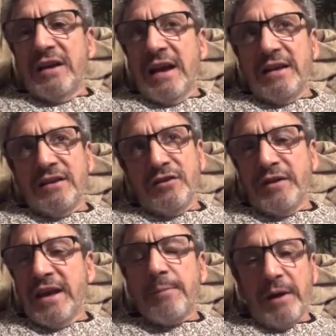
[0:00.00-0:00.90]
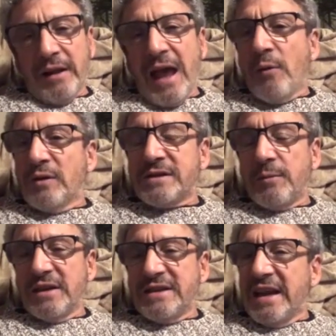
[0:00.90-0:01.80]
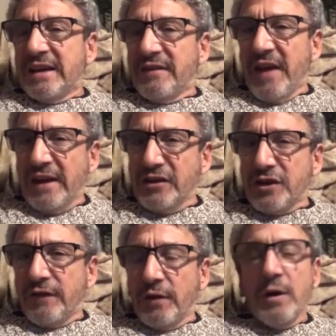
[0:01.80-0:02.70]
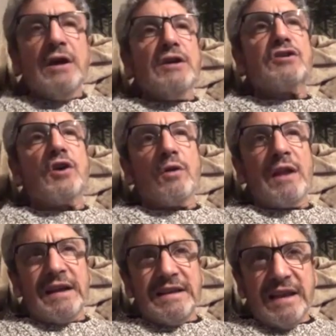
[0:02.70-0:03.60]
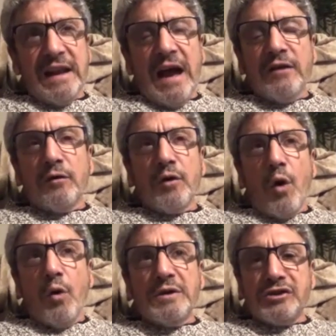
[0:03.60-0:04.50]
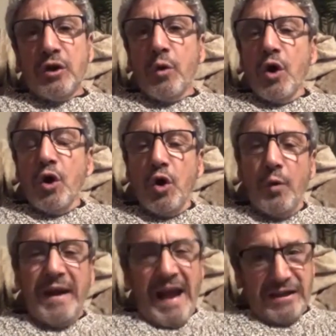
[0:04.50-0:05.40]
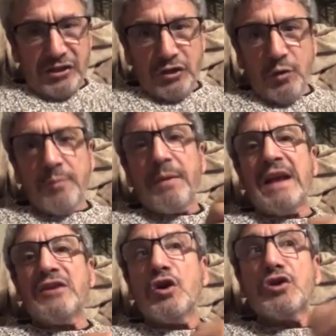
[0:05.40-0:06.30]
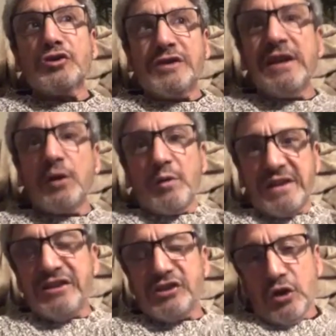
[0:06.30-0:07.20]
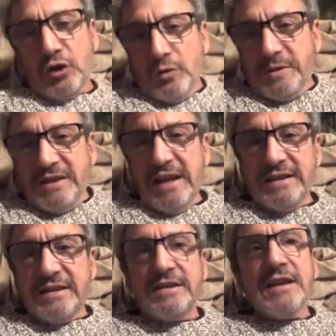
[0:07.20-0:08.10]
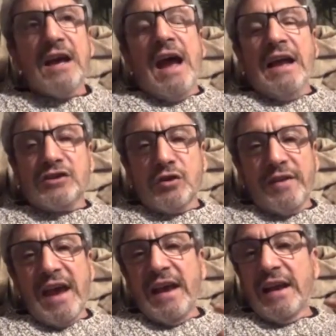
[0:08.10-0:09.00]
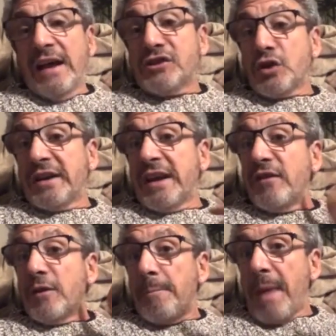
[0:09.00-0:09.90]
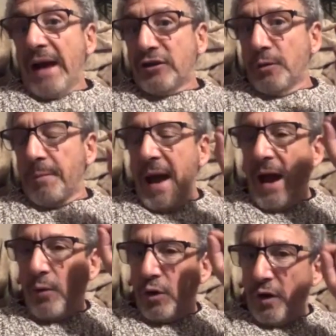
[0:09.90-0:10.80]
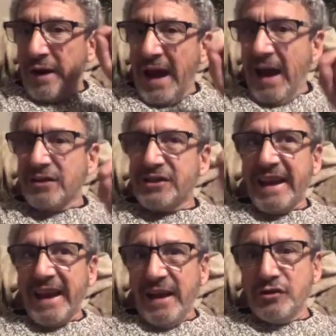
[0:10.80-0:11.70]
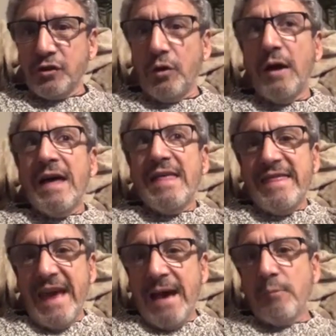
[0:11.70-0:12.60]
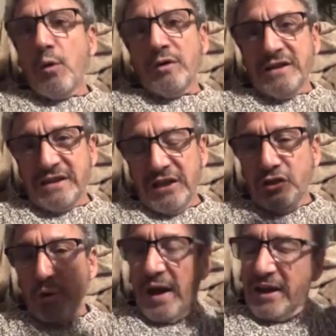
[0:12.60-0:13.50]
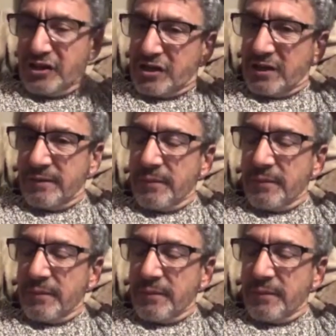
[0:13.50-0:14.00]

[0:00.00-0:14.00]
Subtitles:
you keep on allowing someone to take advantage of you. So like I said, I don't always know who it has to do with, but I know you're dealing with these circumstances, and so then I start giving them back their power on how to handle them or the situation.